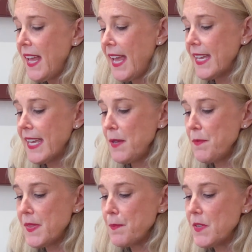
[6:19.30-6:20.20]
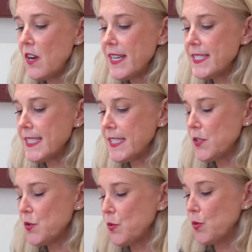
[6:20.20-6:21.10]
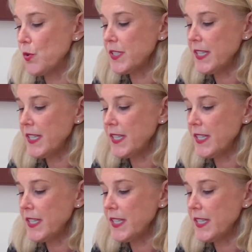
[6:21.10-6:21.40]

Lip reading: and keep them nicely stored